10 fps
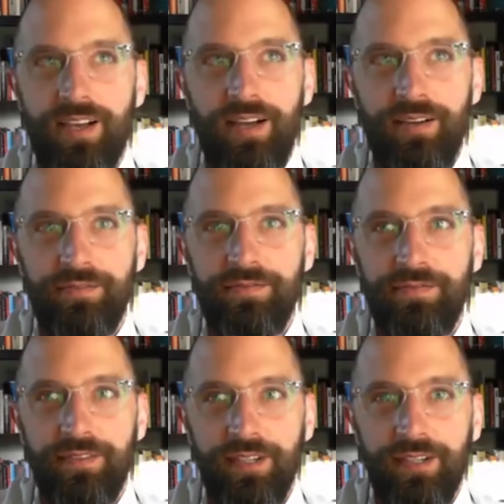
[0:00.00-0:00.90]
of
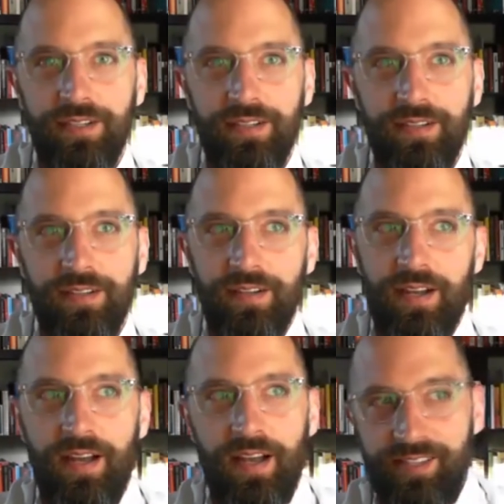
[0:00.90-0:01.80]

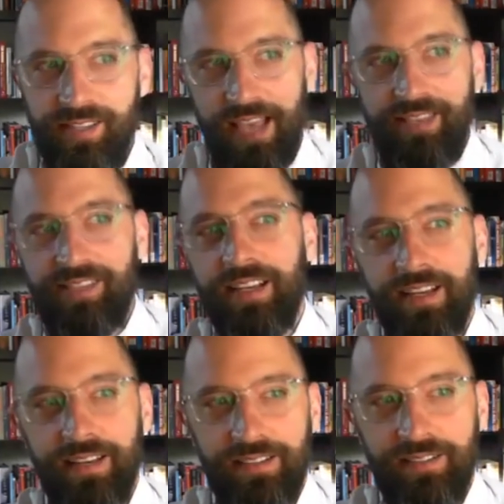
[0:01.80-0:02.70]

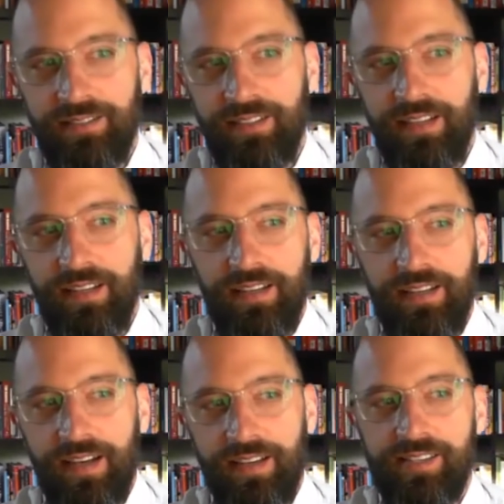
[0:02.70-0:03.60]
assessing
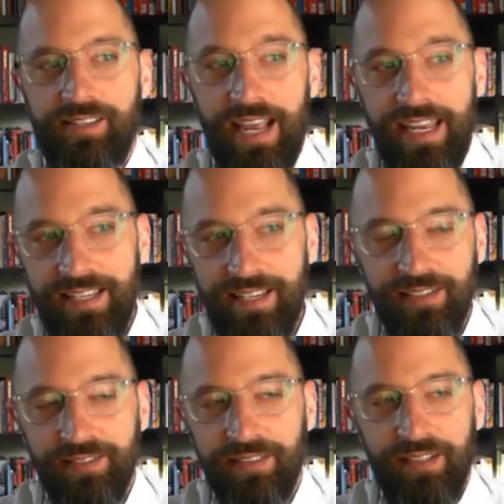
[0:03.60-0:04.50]
a site
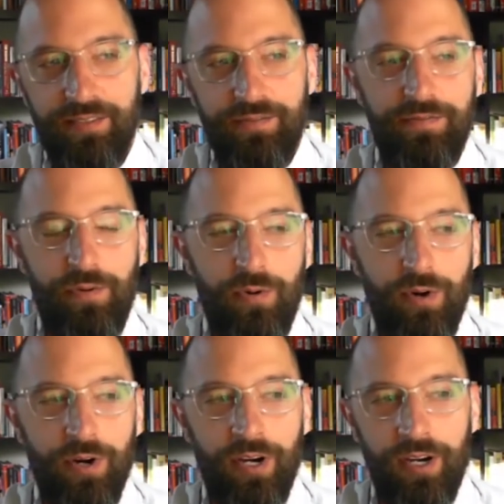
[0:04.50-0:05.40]

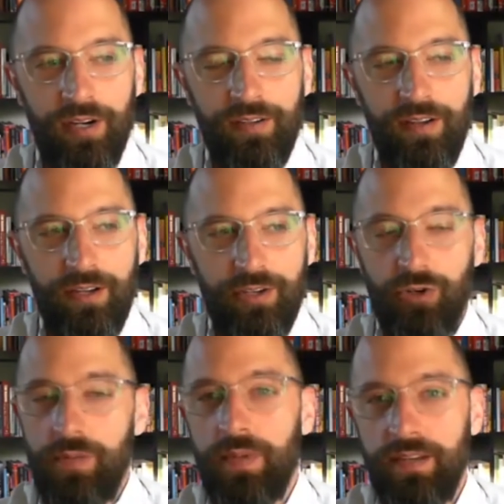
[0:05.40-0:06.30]
for a
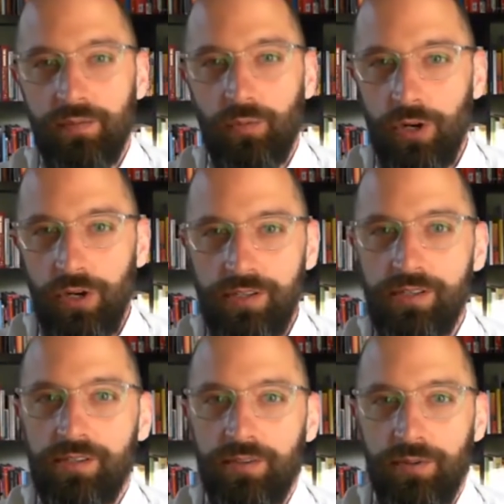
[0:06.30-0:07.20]
treatment
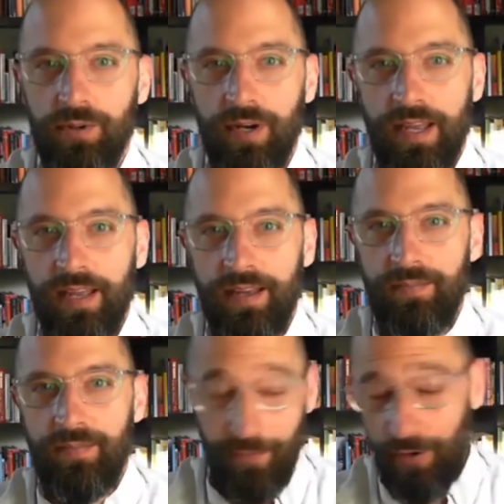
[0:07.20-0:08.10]
works or
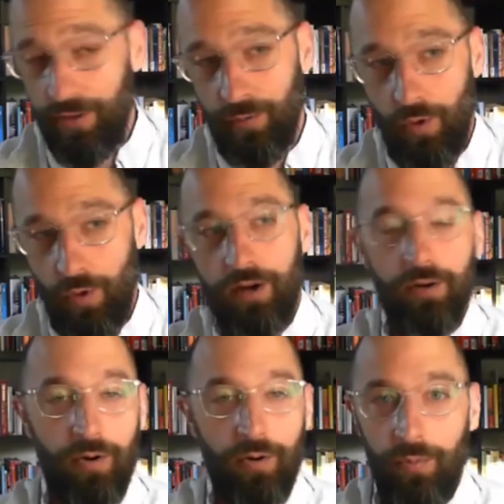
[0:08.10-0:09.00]
for either
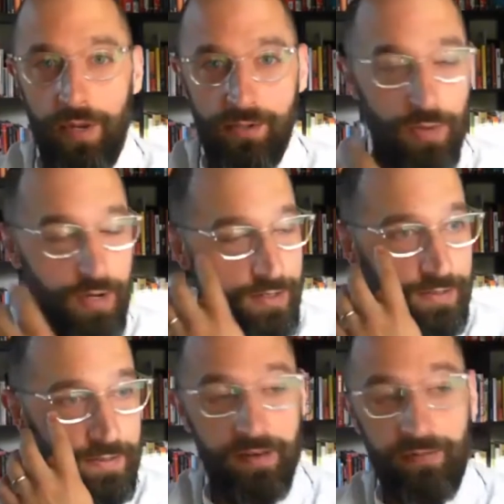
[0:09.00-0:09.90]
water or wastewater,
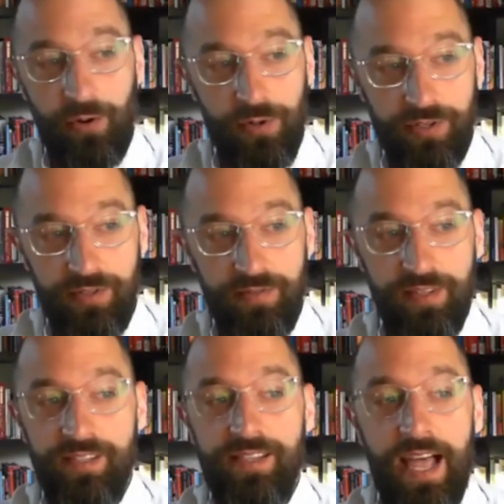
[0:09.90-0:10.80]
and then of course
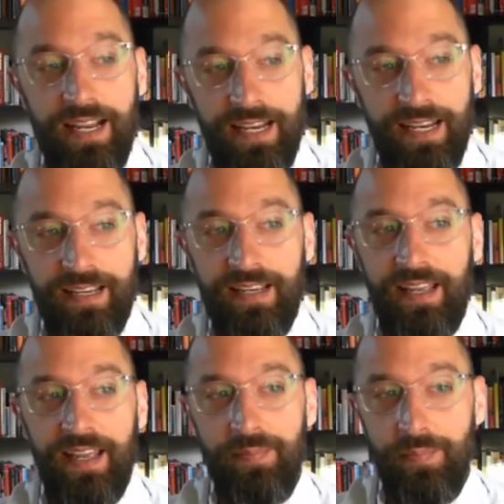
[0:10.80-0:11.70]
designing
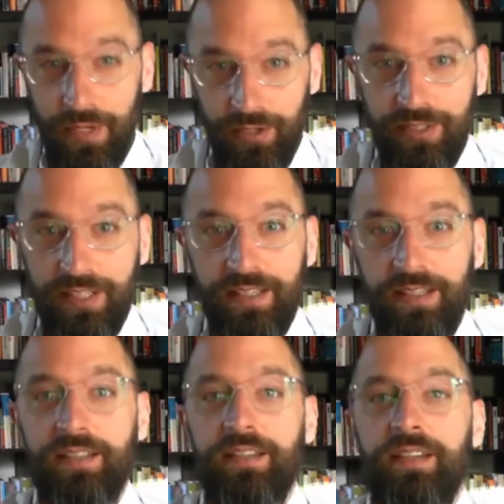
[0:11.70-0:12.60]
and
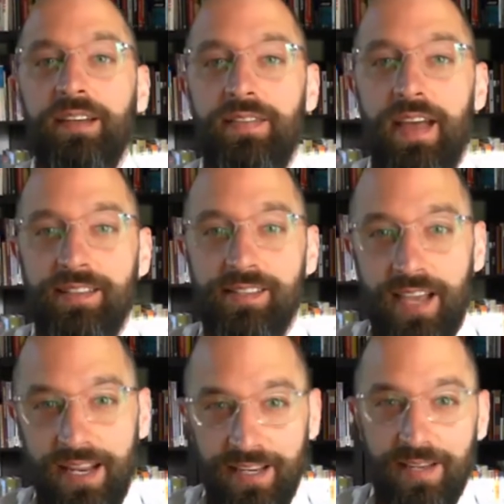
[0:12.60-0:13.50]
building that
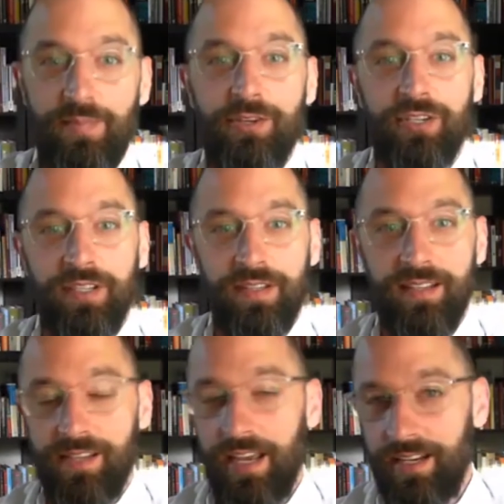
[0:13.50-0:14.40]
site and commissioning
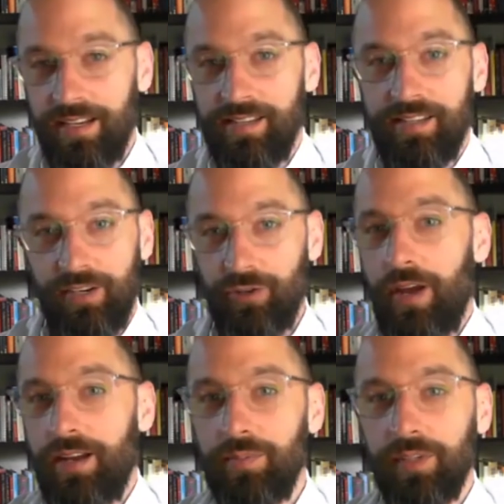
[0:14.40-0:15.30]
that site is an
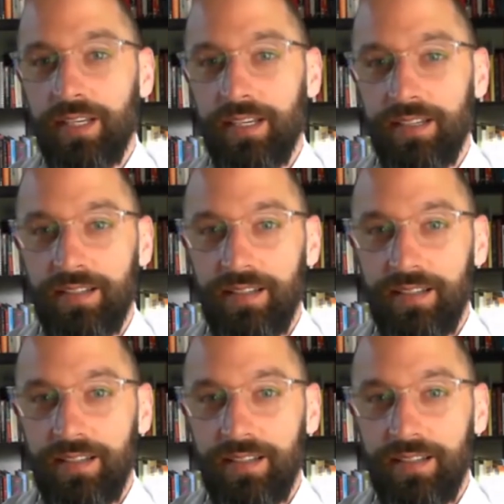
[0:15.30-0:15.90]
incredibly